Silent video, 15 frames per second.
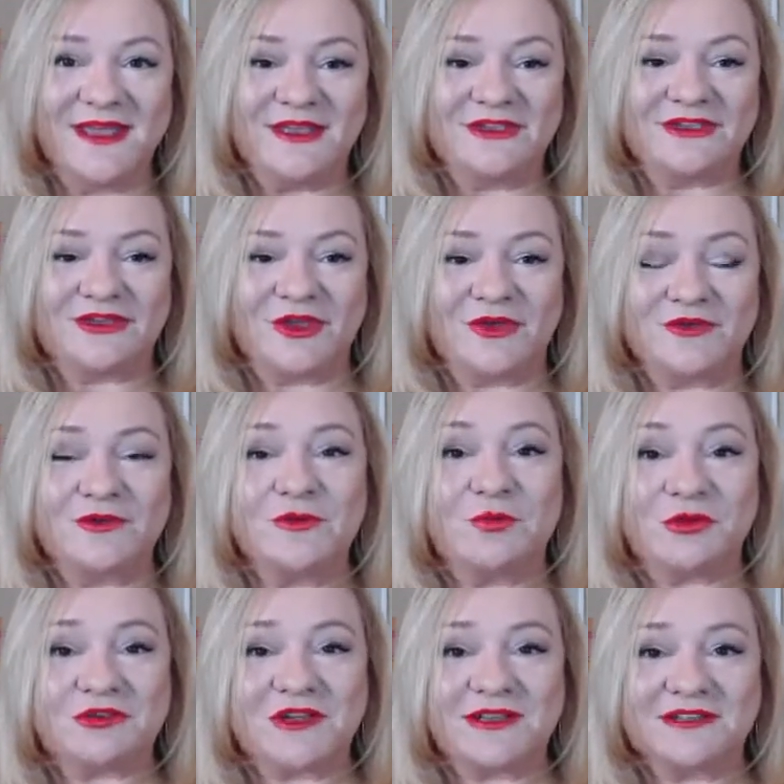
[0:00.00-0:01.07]
So
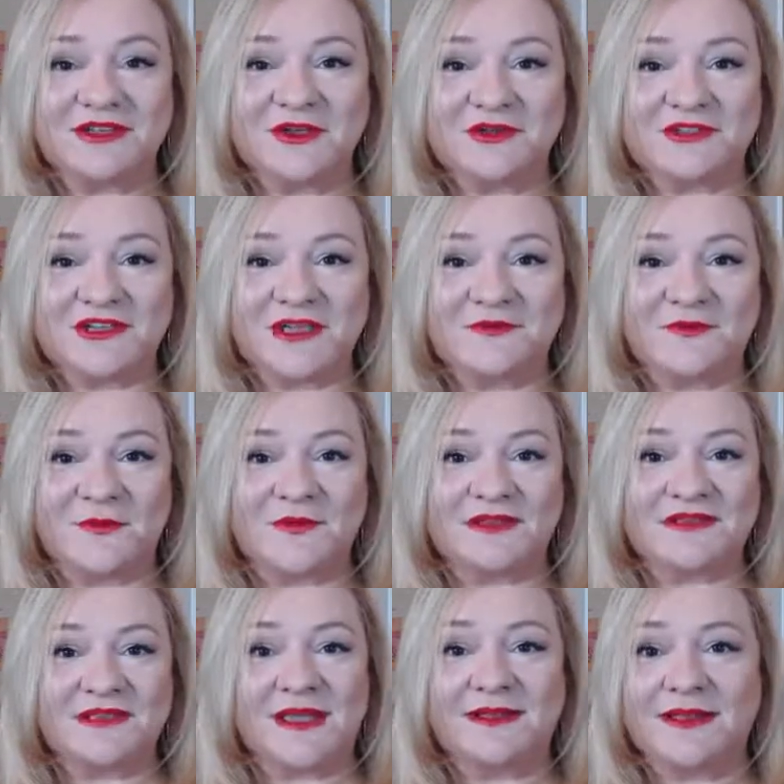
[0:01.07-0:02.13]
protecting your skin from the
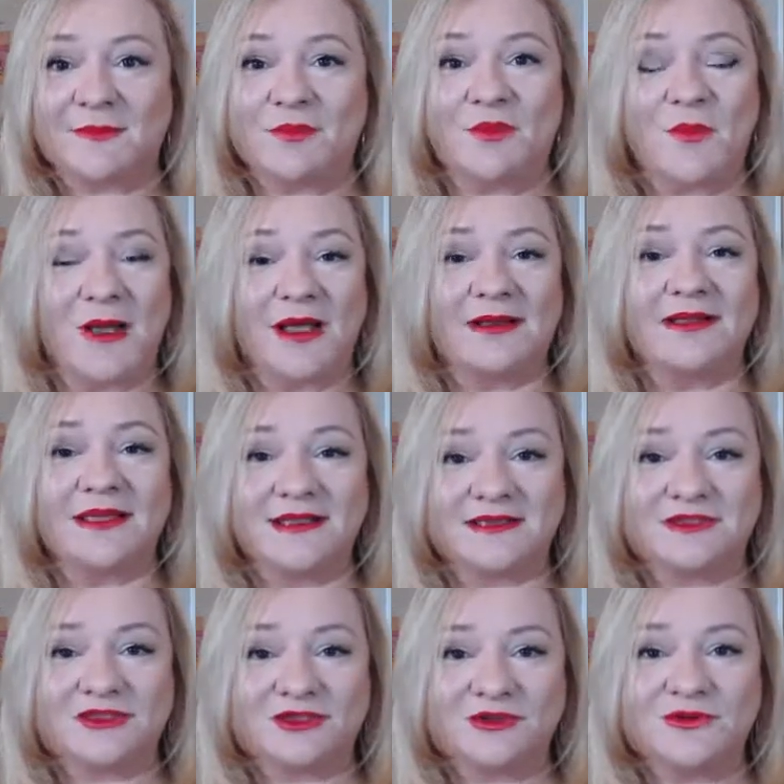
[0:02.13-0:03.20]
sun, number one, is
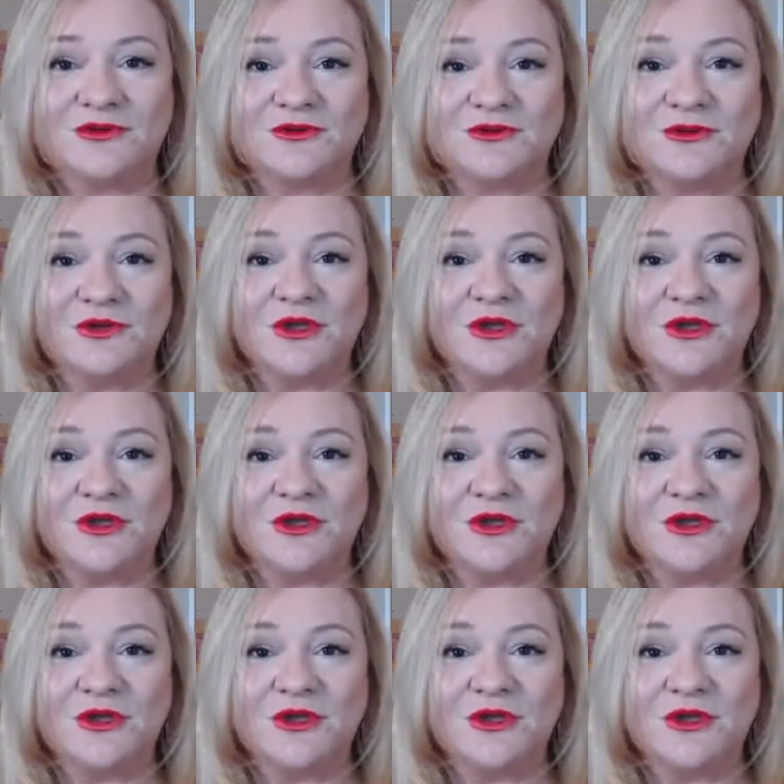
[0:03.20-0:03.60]
to